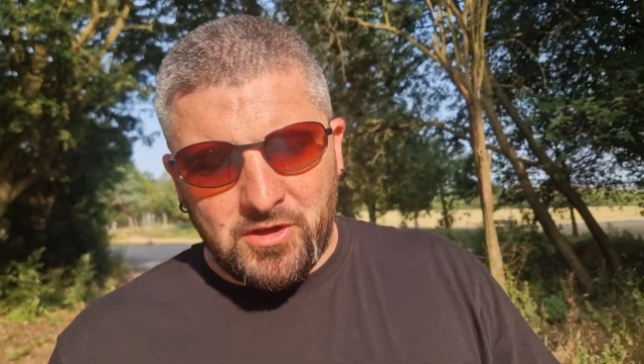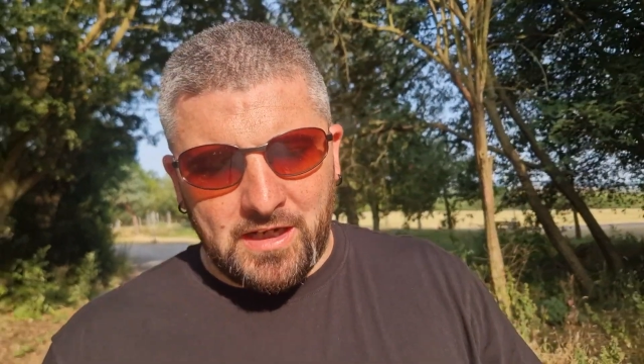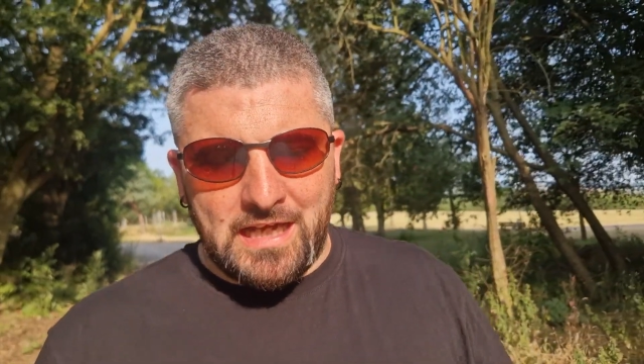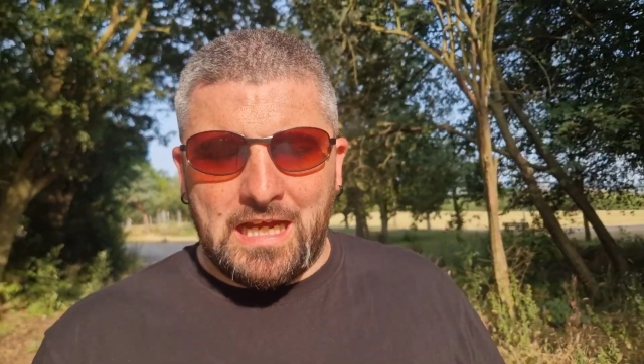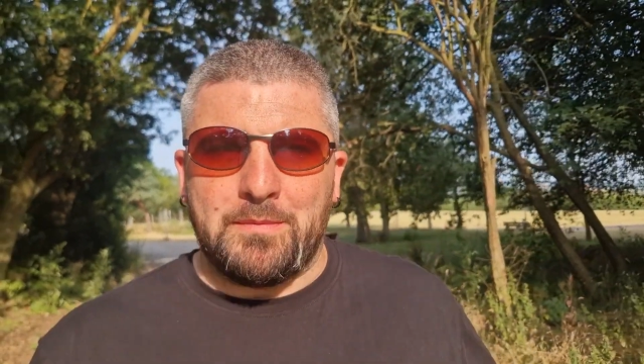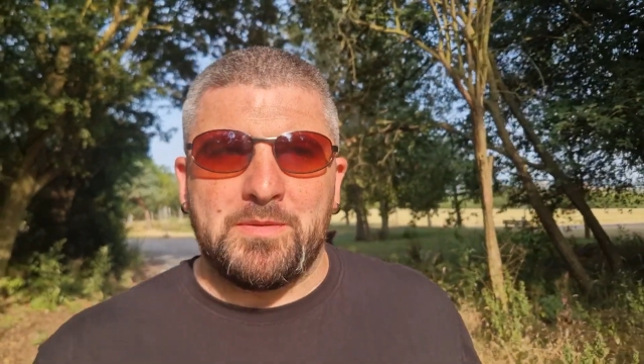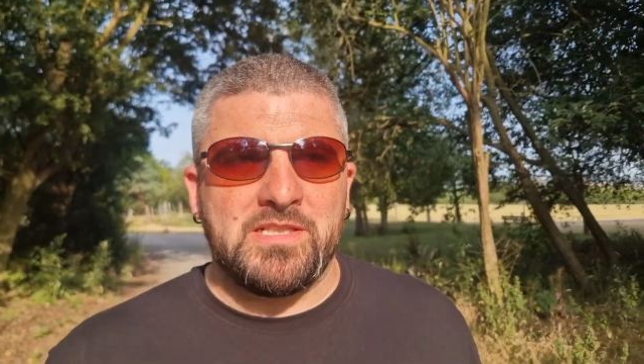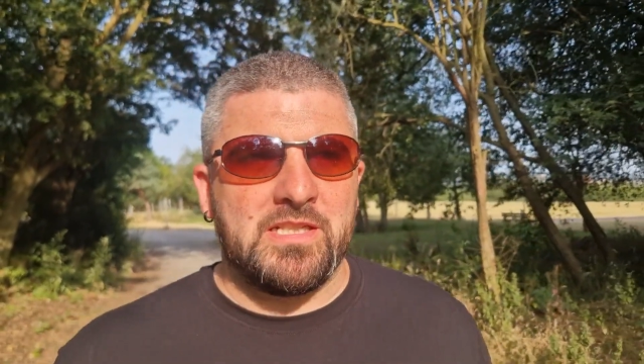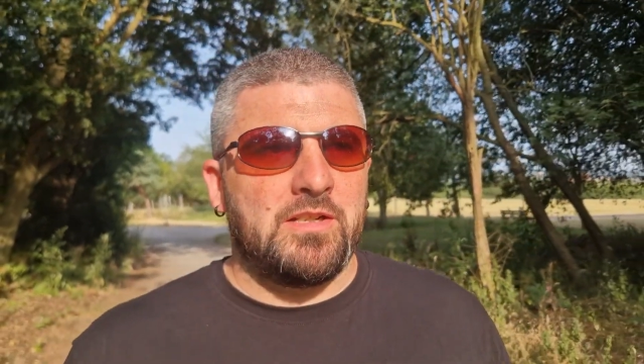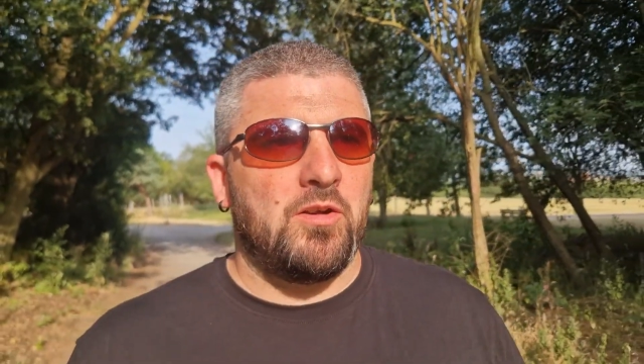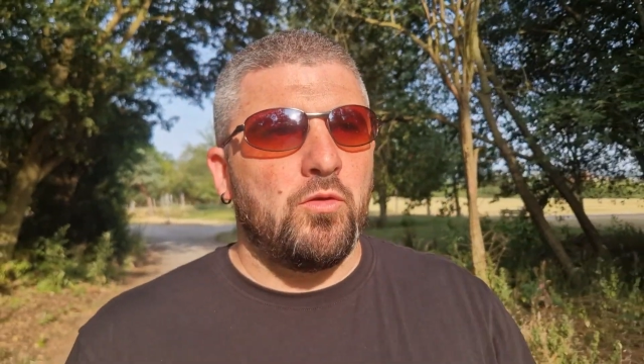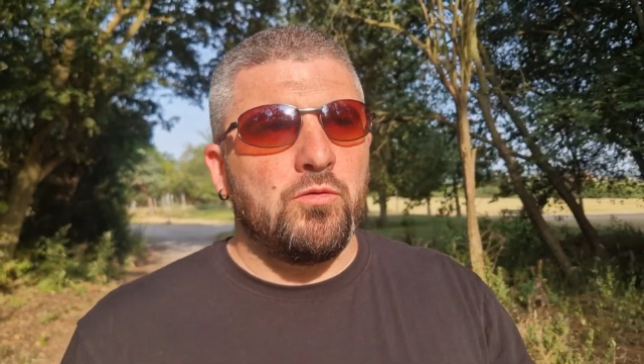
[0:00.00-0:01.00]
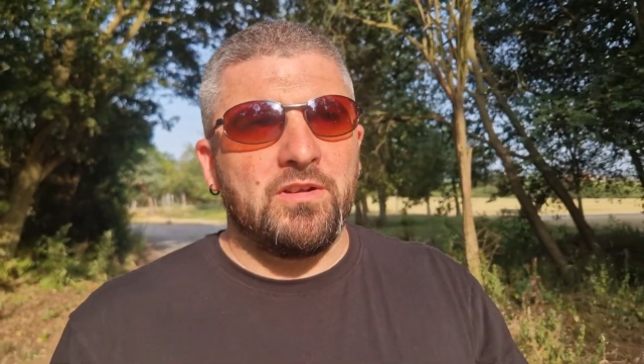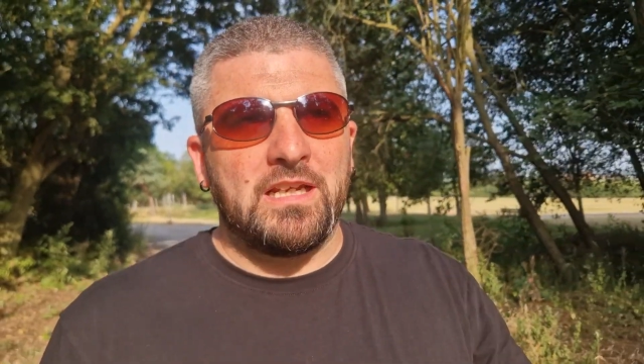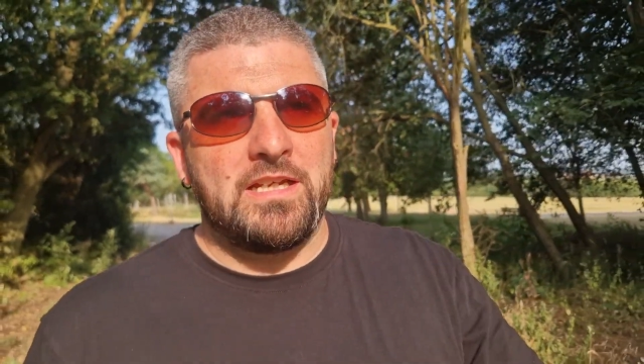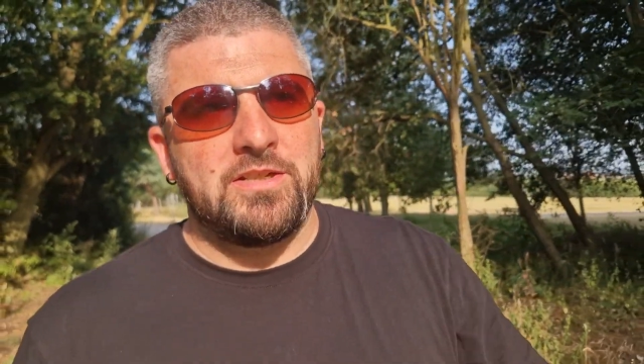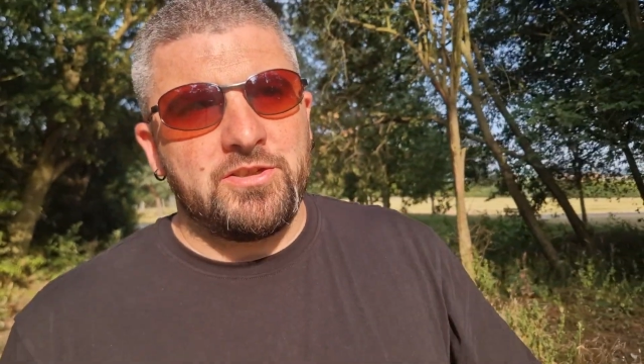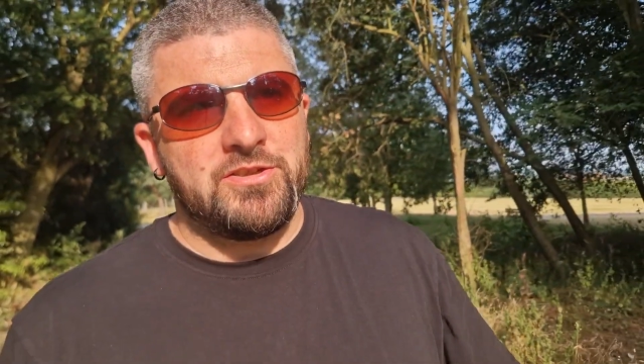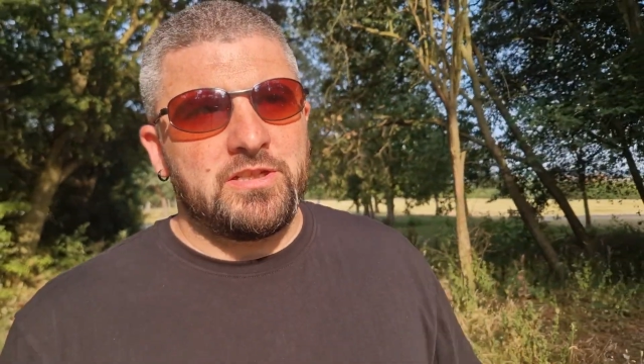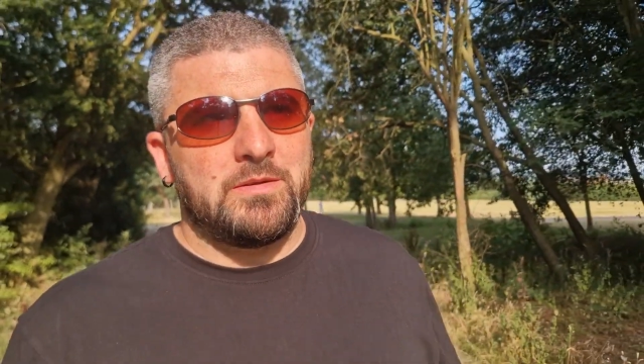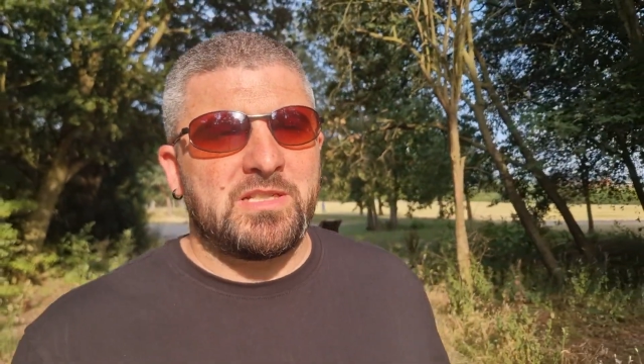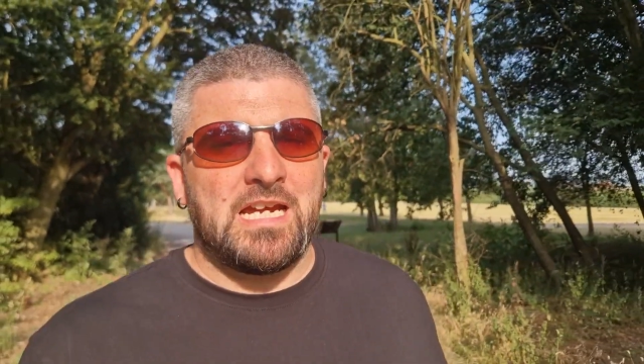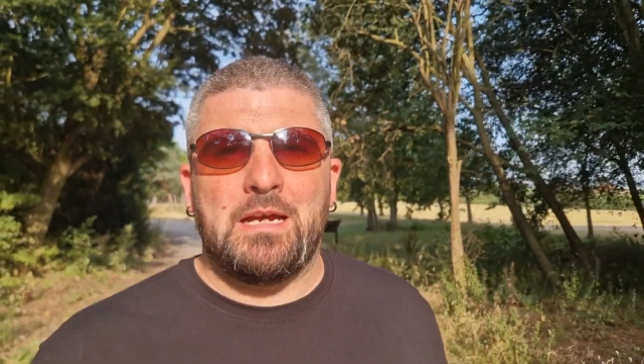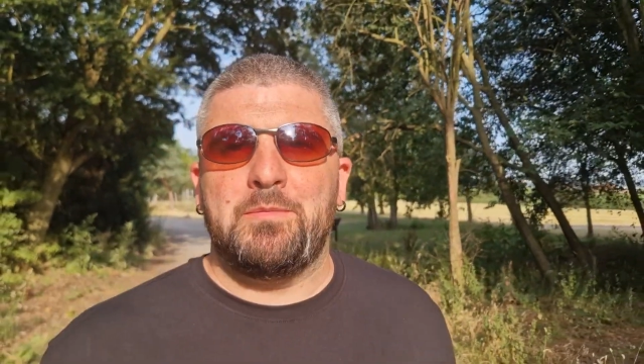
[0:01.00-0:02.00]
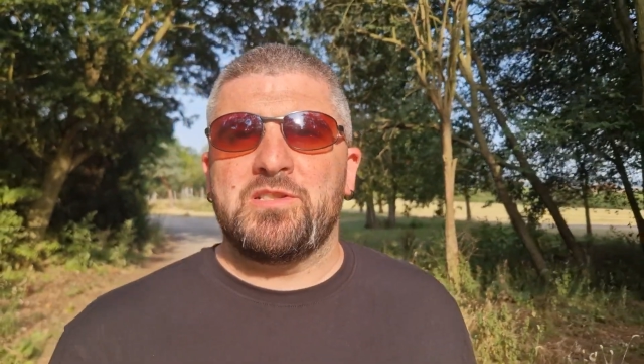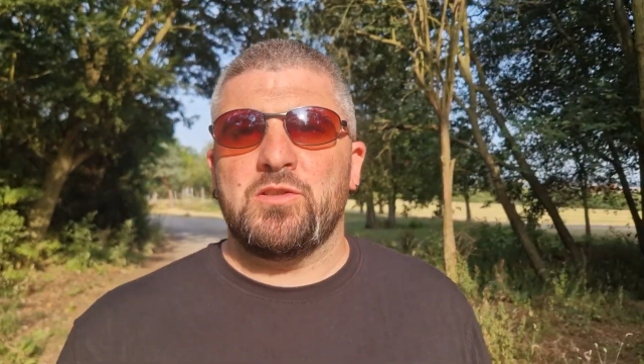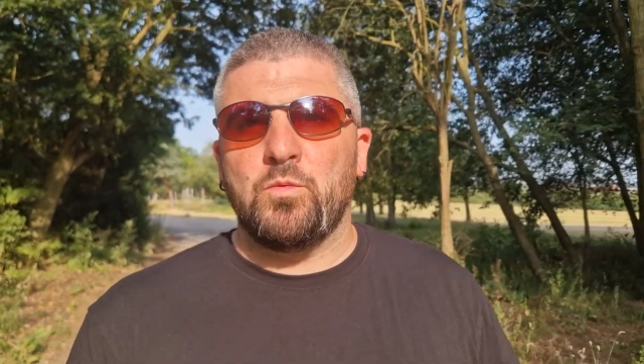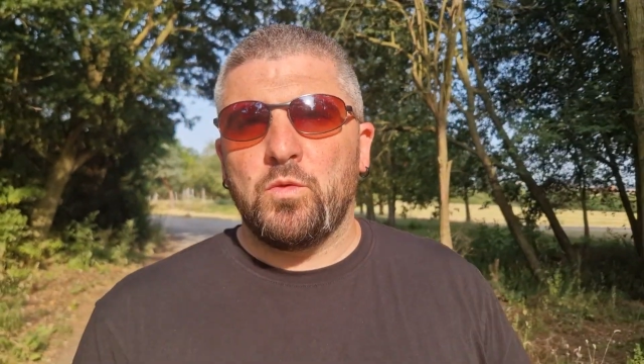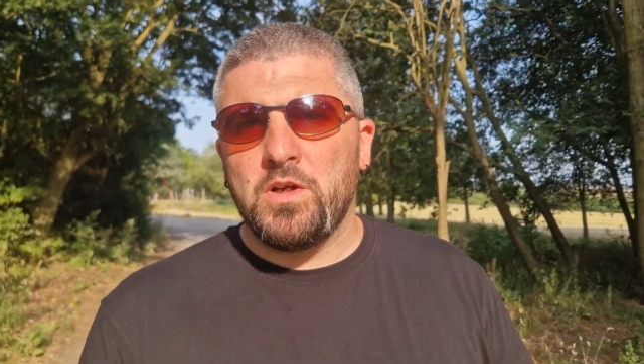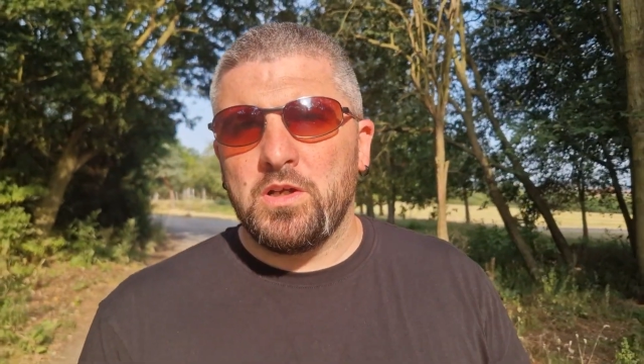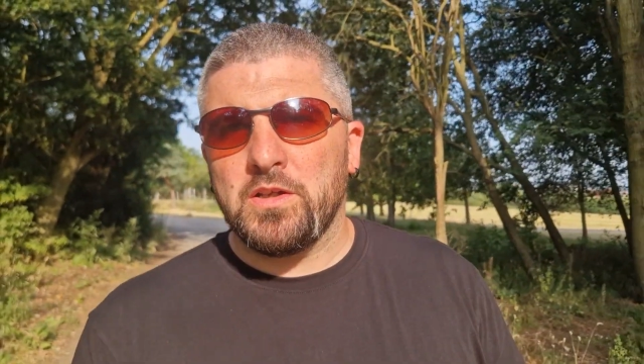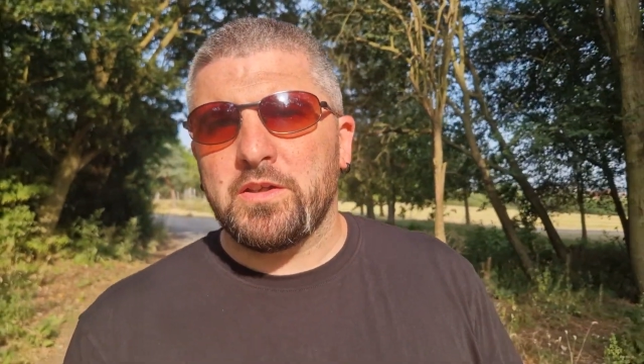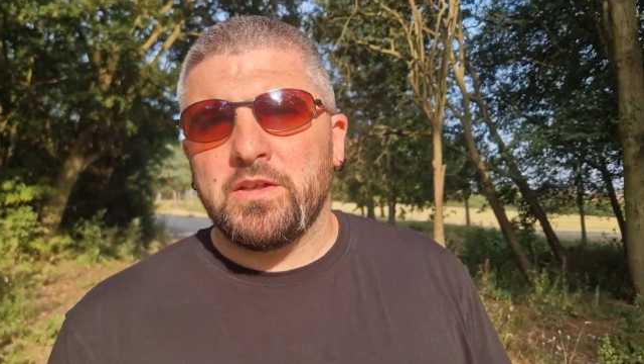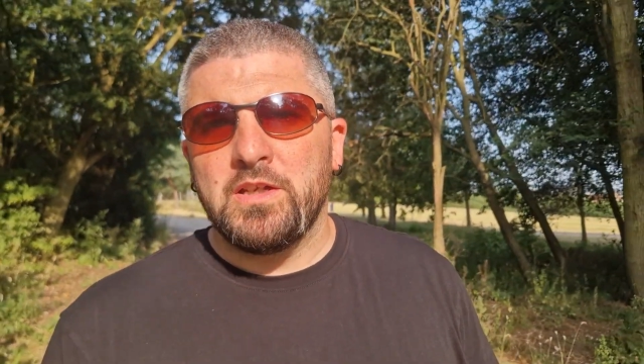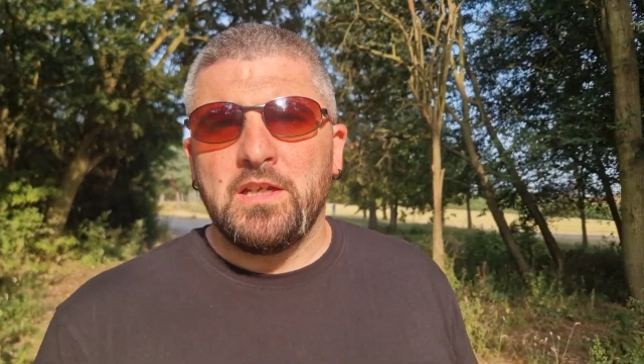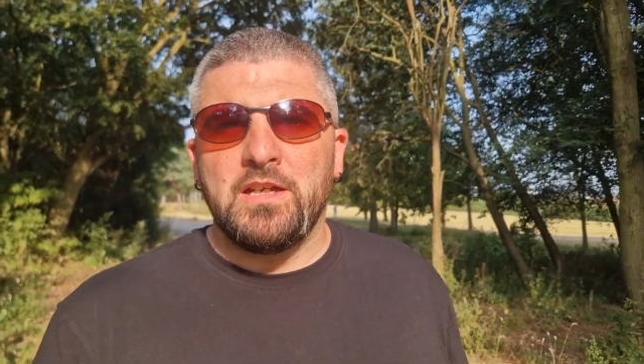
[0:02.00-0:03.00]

right, it happens in all relationships. It happens at work,